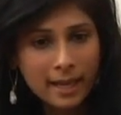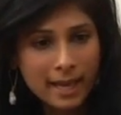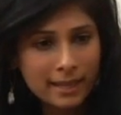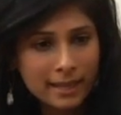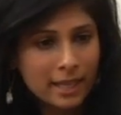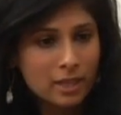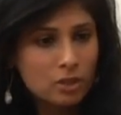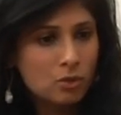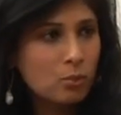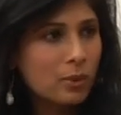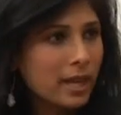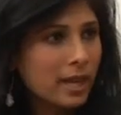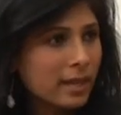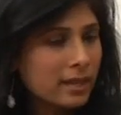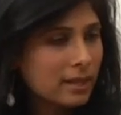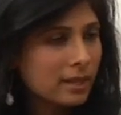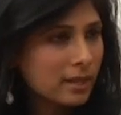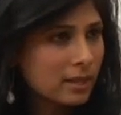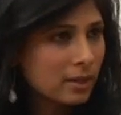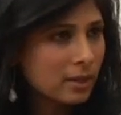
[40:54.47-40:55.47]
And that's
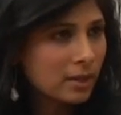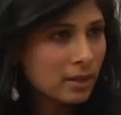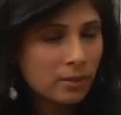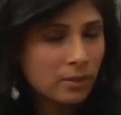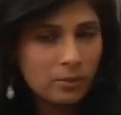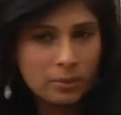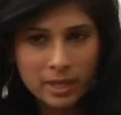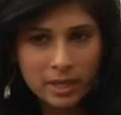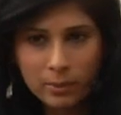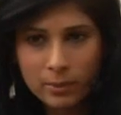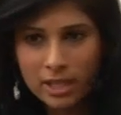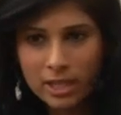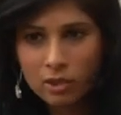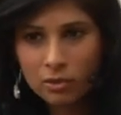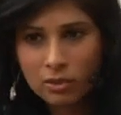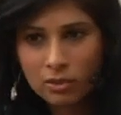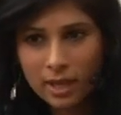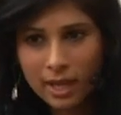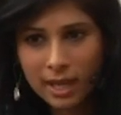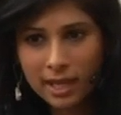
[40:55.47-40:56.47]
when we
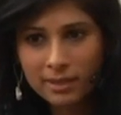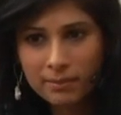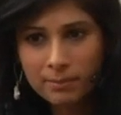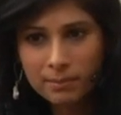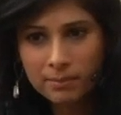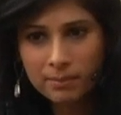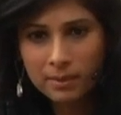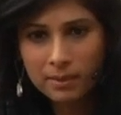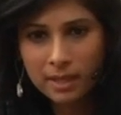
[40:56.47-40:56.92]
went and had